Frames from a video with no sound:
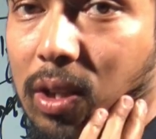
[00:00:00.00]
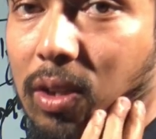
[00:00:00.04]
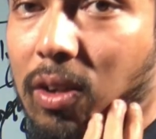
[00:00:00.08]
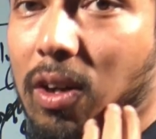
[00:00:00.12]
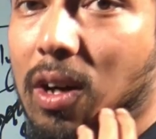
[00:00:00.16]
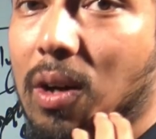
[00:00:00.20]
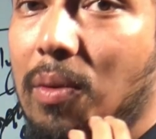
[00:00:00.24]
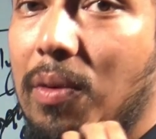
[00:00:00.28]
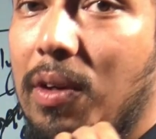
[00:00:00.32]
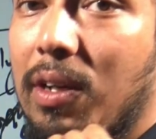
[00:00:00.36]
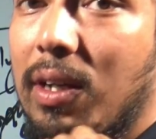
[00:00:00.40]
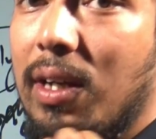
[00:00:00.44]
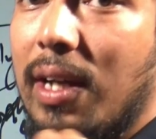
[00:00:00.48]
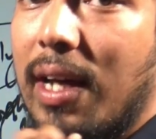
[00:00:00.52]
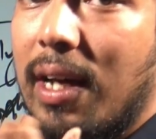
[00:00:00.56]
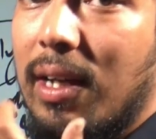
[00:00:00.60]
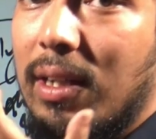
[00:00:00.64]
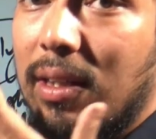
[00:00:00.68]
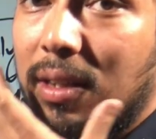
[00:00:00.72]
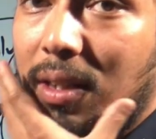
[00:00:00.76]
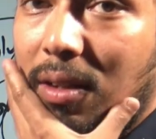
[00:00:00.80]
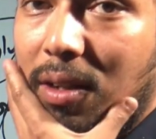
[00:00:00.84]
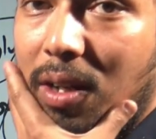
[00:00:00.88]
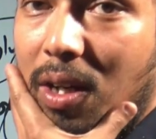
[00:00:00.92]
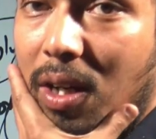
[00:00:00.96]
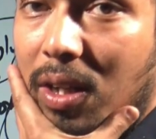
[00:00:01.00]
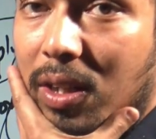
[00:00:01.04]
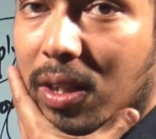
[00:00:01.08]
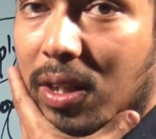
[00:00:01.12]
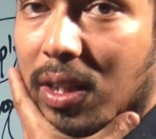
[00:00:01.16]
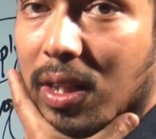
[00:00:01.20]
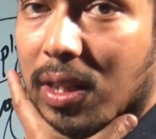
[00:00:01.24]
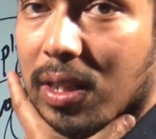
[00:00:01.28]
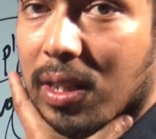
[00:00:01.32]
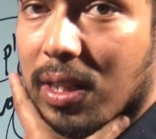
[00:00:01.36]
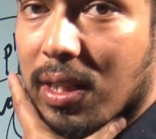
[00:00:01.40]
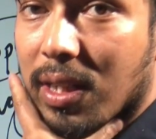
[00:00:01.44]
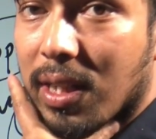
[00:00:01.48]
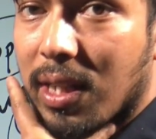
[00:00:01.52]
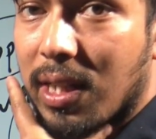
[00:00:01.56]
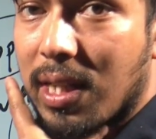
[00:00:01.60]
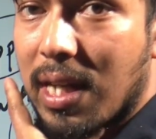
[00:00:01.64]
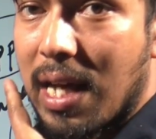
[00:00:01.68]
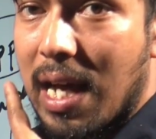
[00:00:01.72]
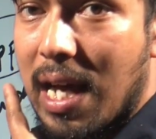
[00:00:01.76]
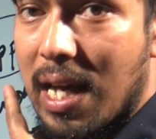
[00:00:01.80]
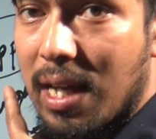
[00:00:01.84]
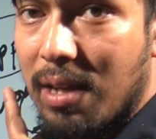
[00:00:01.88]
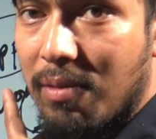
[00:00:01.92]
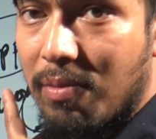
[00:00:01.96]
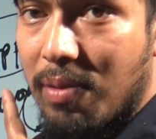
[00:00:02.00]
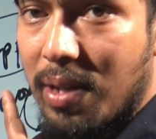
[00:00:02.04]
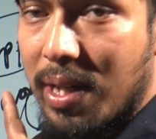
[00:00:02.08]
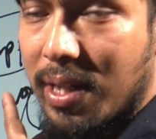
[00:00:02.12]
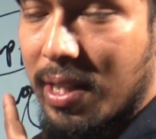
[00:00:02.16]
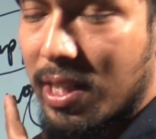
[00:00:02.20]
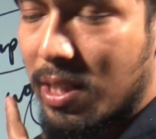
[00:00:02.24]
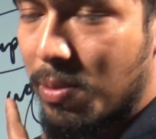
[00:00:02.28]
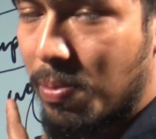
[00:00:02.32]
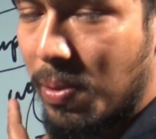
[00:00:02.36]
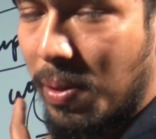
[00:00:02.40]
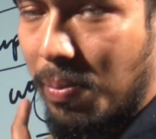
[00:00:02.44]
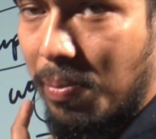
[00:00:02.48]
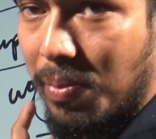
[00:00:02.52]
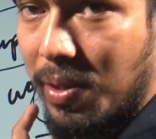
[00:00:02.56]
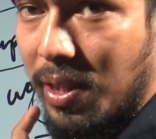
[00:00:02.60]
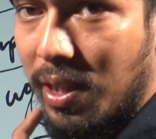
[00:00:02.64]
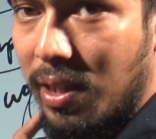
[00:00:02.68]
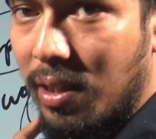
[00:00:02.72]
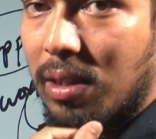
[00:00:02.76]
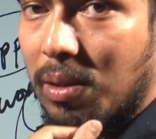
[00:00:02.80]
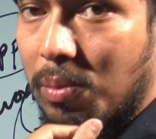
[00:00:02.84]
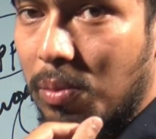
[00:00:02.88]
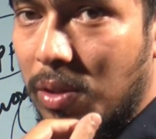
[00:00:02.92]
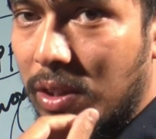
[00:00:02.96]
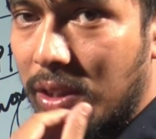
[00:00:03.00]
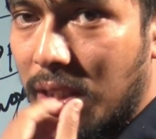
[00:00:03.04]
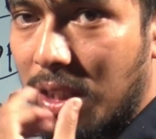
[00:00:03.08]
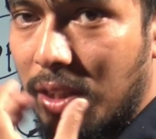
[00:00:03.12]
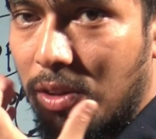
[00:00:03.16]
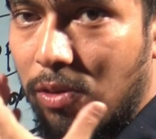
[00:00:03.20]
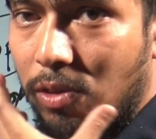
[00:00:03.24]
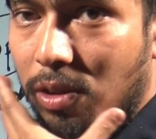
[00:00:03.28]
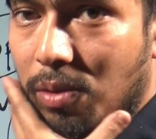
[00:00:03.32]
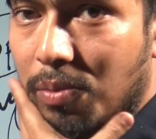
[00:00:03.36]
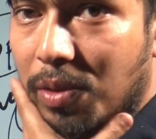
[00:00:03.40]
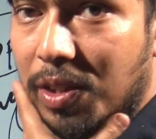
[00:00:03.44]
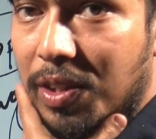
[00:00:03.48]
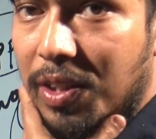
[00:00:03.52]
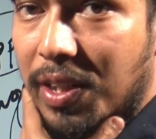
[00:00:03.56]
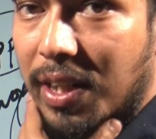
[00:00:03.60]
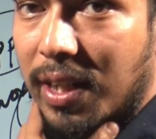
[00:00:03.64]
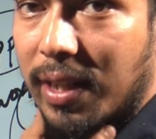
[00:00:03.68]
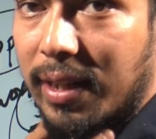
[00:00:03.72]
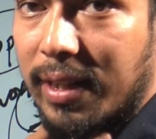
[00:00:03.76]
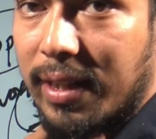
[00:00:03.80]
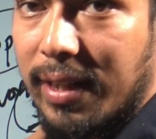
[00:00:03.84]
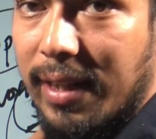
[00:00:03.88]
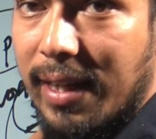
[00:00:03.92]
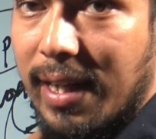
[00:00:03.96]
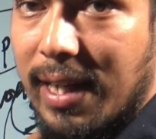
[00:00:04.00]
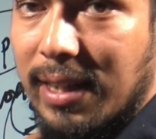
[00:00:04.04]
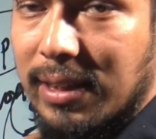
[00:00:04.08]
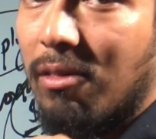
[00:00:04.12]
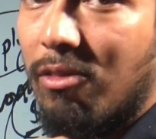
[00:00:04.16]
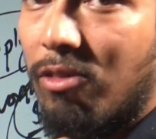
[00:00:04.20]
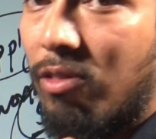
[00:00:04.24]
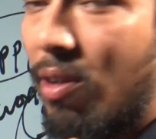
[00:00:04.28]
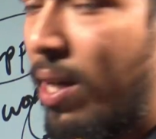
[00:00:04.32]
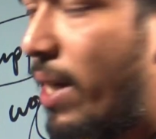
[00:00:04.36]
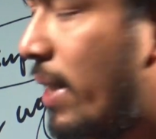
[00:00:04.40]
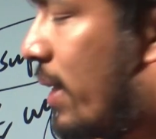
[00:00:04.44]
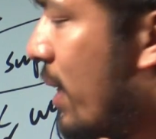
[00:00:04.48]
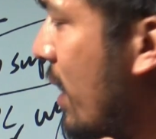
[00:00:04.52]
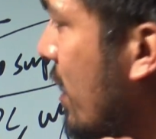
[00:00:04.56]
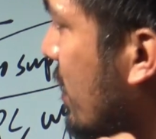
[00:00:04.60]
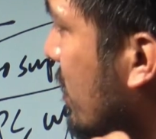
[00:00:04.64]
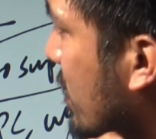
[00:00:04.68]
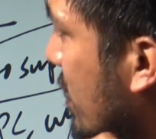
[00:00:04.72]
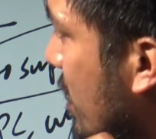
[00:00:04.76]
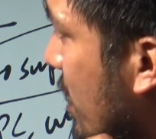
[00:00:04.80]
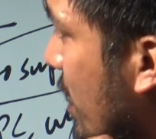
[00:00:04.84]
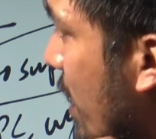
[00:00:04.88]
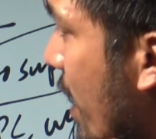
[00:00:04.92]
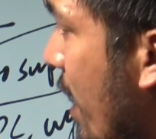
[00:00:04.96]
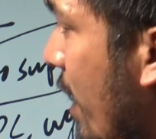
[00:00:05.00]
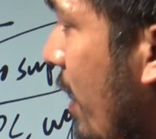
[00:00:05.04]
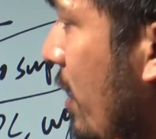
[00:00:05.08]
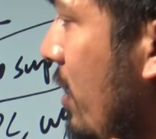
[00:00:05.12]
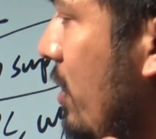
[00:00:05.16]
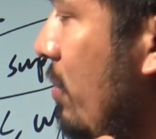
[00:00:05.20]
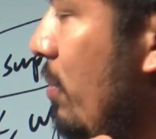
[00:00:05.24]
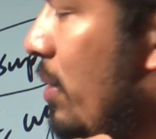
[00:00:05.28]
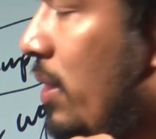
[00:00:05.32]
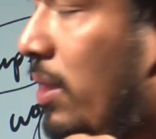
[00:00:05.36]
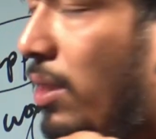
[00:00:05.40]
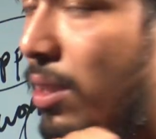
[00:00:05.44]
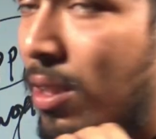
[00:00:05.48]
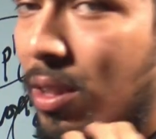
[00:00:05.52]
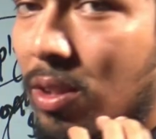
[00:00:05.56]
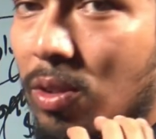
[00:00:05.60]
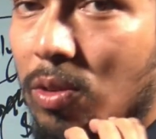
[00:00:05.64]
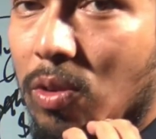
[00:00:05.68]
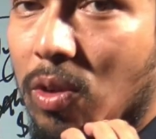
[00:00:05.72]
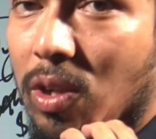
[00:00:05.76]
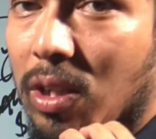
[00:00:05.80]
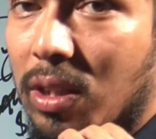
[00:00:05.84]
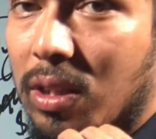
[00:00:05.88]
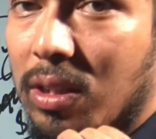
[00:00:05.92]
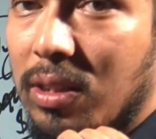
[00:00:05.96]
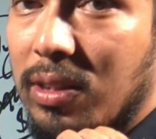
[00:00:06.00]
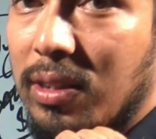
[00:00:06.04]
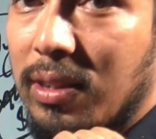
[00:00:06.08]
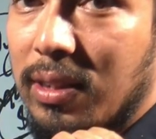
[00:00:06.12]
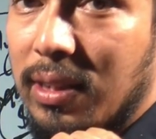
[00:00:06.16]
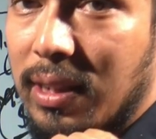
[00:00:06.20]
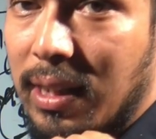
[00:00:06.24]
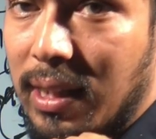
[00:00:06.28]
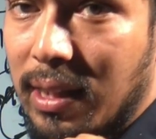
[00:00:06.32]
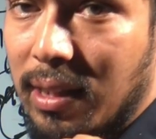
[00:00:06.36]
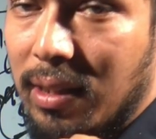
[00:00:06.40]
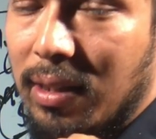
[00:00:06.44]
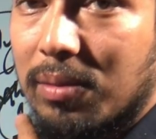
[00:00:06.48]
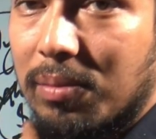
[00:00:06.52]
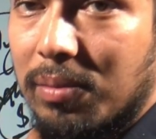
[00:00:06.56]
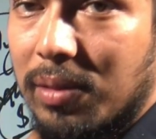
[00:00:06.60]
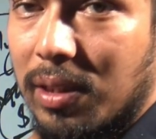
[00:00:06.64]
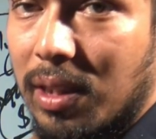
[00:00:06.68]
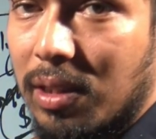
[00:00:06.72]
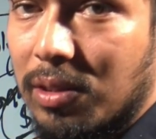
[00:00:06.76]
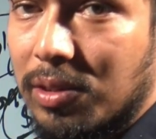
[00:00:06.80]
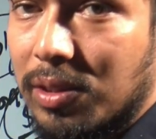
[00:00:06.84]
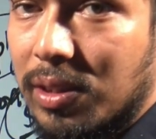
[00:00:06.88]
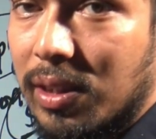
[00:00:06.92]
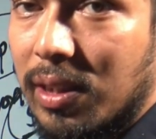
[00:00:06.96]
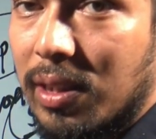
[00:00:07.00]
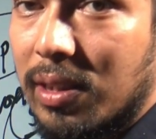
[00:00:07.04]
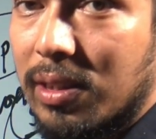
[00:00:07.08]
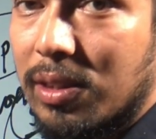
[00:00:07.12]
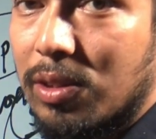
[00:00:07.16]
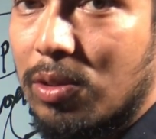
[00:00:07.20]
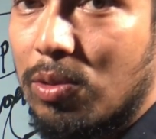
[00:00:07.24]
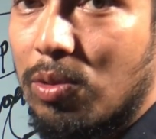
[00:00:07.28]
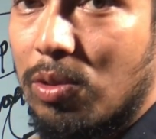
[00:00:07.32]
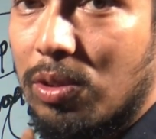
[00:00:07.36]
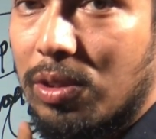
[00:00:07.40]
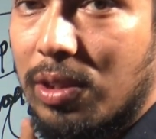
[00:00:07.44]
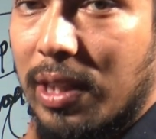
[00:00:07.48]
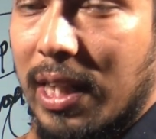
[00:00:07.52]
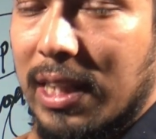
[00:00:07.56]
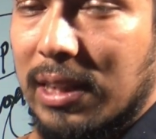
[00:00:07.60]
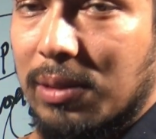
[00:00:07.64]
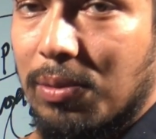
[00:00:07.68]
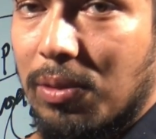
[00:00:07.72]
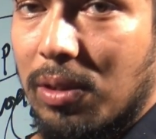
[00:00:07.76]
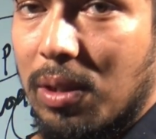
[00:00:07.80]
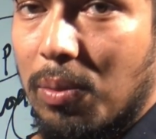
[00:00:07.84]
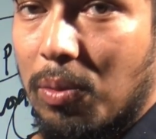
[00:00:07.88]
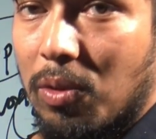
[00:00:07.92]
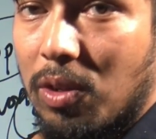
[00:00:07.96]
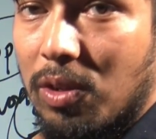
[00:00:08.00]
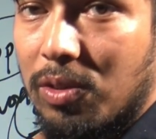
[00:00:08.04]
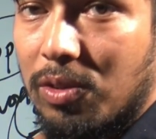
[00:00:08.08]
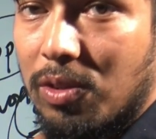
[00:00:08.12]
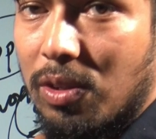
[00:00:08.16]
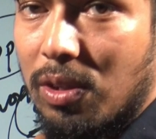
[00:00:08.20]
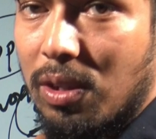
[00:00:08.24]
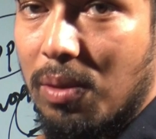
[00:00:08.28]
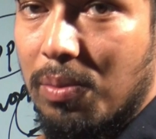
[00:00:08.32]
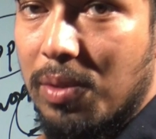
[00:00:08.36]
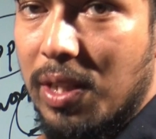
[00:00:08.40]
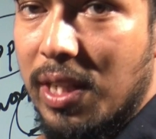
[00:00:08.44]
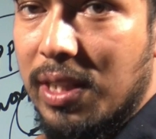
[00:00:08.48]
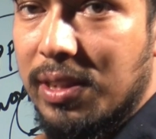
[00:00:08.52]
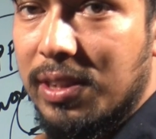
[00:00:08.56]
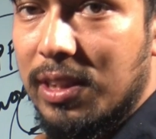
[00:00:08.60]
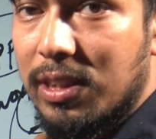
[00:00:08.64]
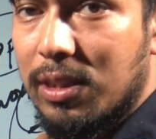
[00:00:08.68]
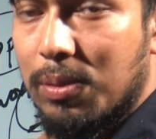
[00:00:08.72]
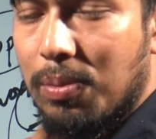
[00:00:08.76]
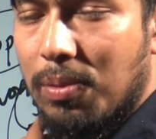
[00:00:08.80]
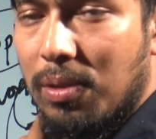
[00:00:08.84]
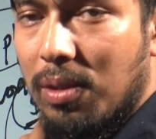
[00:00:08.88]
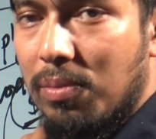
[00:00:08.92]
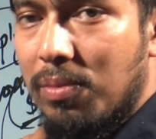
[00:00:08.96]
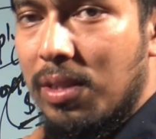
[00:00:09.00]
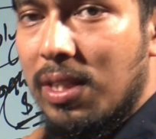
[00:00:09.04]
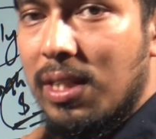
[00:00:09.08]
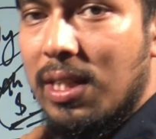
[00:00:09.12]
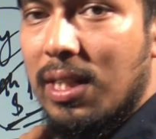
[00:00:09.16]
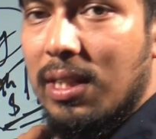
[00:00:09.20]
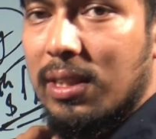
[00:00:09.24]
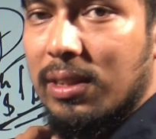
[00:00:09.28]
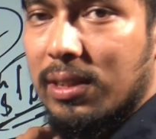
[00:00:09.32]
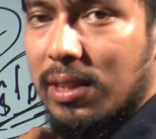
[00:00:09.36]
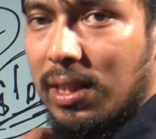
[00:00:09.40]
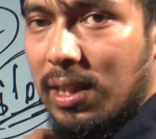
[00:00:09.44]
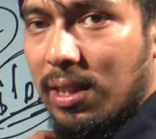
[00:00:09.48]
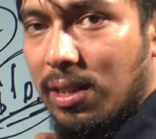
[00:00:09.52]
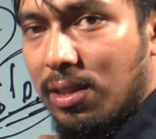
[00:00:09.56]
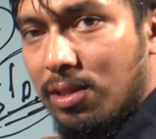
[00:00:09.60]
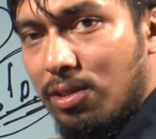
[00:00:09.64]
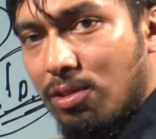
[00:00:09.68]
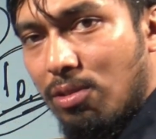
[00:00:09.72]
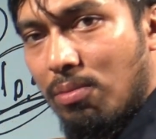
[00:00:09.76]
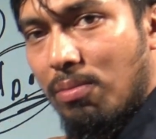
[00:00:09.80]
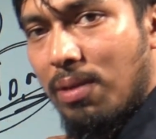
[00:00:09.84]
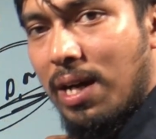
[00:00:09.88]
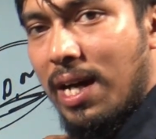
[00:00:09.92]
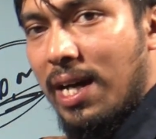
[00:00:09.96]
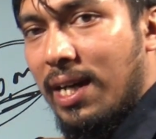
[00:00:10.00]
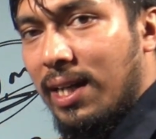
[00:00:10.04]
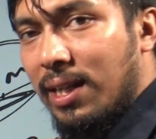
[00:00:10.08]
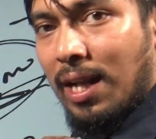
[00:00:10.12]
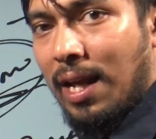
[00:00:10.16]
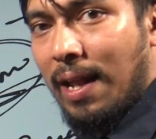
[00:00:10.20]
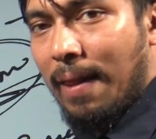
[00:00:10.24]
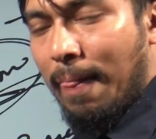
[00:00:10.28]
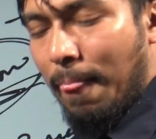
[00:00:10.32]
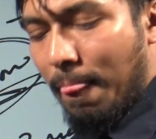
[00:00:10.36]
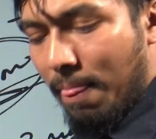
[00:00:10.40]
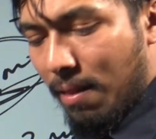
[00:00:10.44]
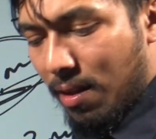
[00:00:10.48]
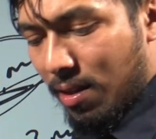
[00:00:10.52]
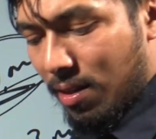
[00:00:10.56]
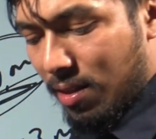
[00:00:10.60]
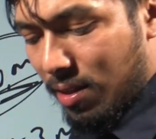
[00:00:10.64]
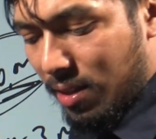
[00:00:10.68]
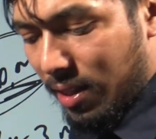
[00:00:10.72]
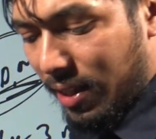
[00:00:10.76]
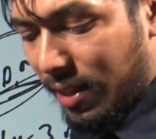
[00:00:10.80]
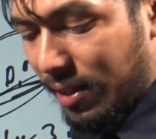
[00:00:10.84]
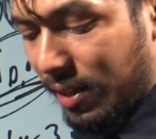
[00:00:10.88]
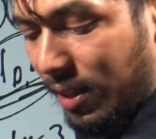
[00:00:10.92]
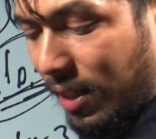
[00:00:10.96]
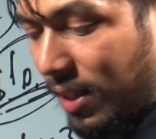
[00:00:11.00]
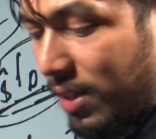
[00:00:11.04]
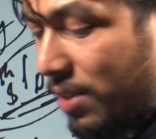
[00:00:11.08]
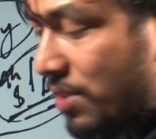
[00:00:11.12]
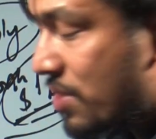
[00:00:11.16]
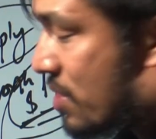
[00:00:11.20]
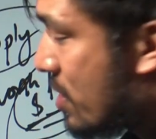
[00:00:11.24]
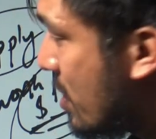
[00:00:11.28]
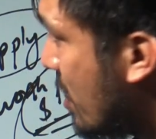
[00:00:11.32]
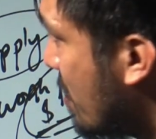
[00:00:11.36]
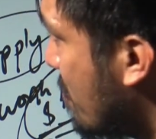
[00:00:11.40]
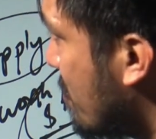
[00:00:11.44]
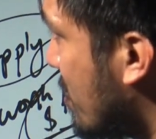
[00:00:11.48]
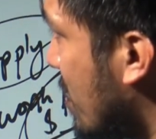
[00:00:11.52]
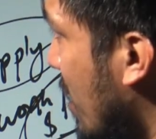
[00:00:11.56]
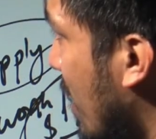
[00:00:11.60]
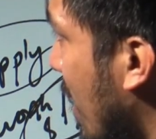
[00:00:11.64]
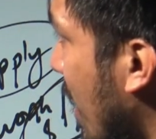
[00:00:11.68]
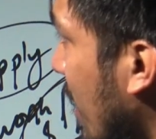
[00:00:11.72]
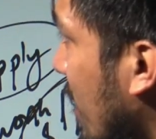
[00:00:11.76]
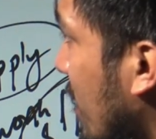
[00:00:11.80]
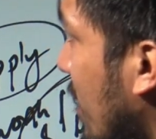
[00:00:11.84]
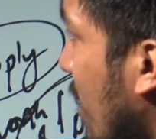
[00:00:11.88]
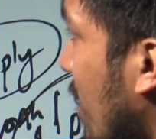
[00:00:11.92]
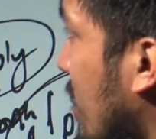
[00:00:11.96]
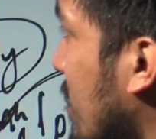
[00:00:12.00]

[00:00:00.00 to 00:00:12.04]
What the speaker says: covered under the IFRS 15, but it will be treated as financing arrangement, not a sale, because there is no transfer of control of the assets from seller to buyer. And it seems like that